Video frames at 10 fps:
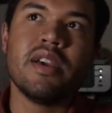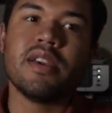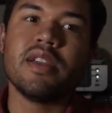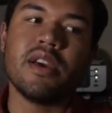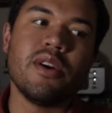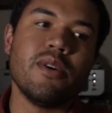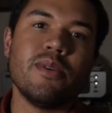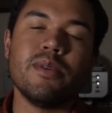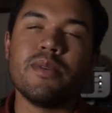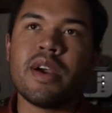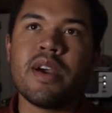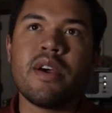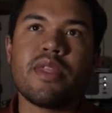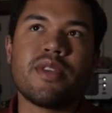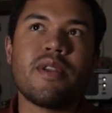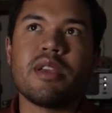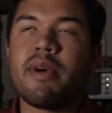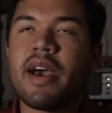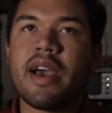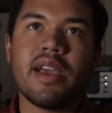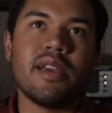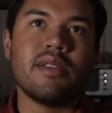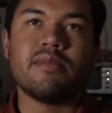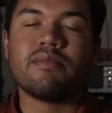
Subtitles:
30 by